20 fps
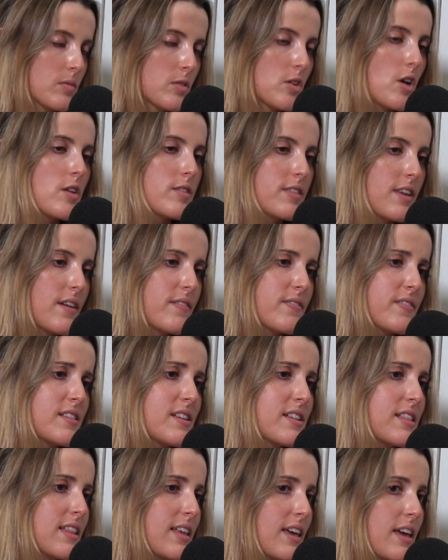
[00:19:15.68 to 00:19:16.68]
No,
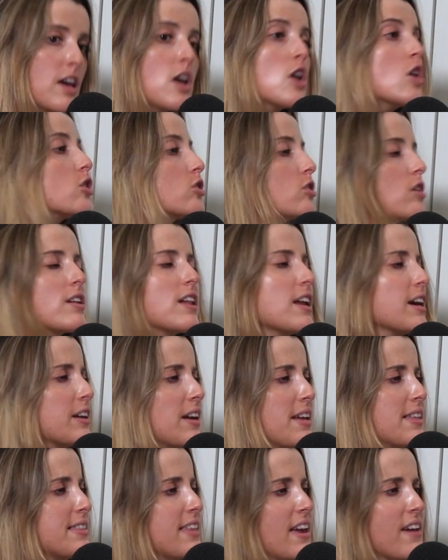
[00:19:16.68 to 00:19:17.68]
definitely. No, look,
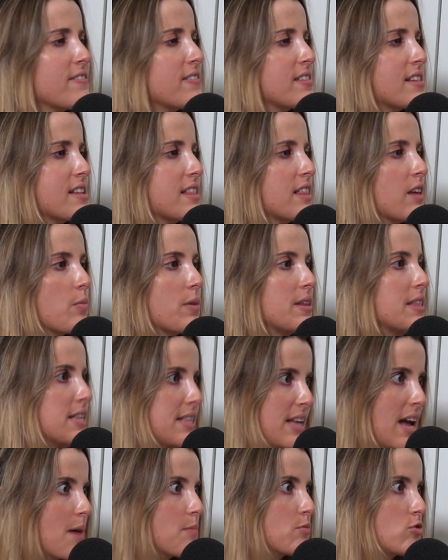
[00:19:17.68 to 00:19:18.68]
and definitely when
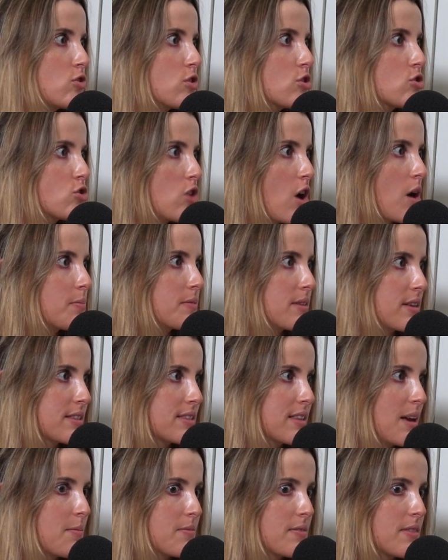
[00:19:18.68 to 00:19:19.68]
it comes to adopting
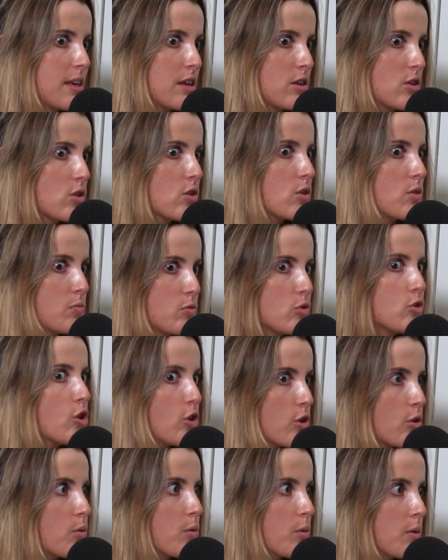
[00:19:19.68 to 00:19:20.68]
something
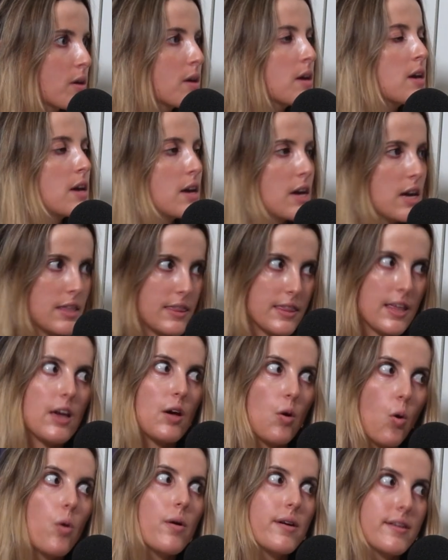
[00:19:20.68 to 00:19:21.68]
new,
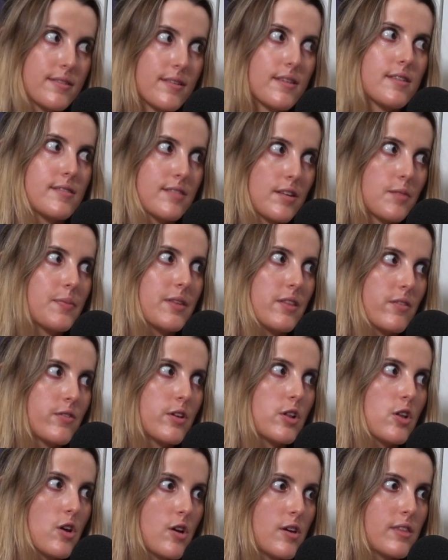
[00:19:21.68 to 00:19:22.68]
there always is a bit of
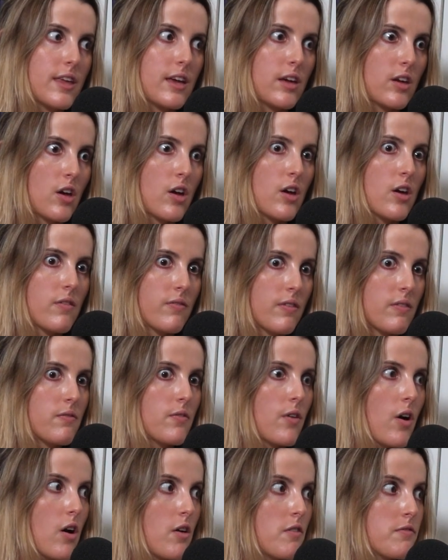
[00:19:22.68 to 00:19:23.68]
a learning curve
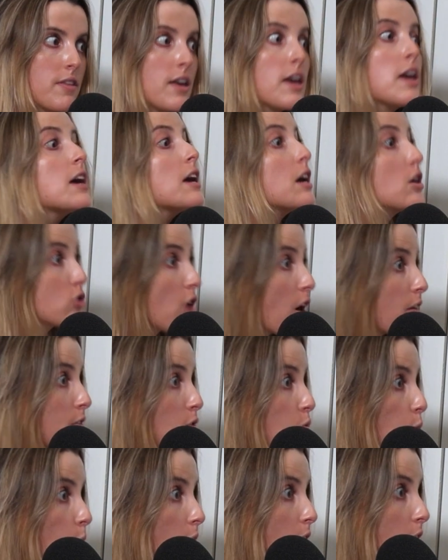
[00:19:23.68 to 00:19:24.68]
involved. It's
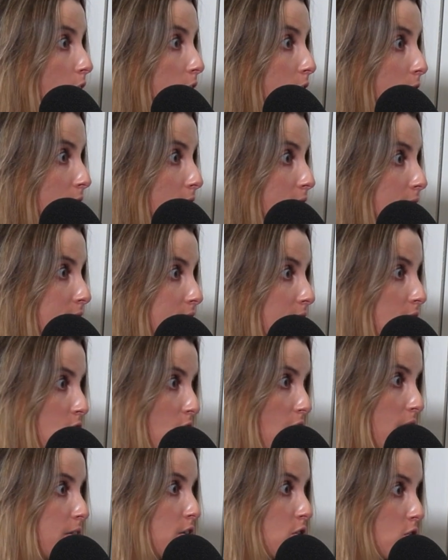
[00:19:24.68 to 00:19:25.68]
often worth it. It's
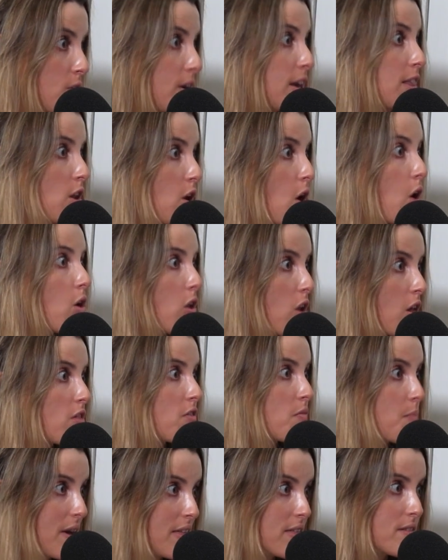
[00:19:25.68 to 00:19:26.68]
often you get a whole lot
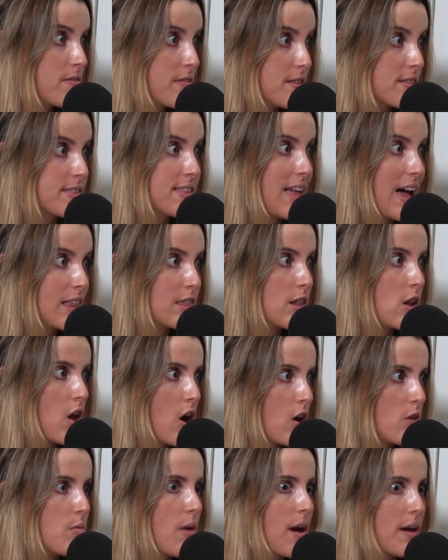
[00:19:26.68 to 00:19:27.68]
of benefits down the
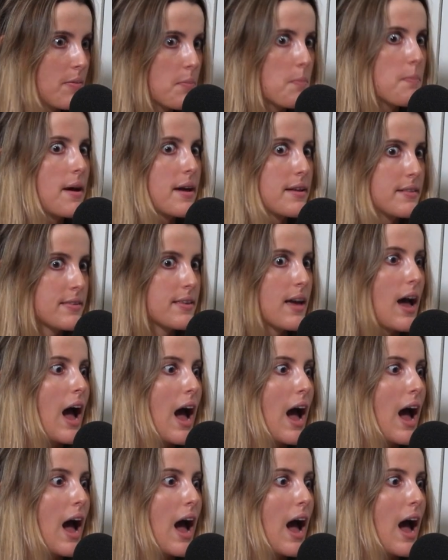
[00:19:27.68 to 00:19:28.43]
long run, but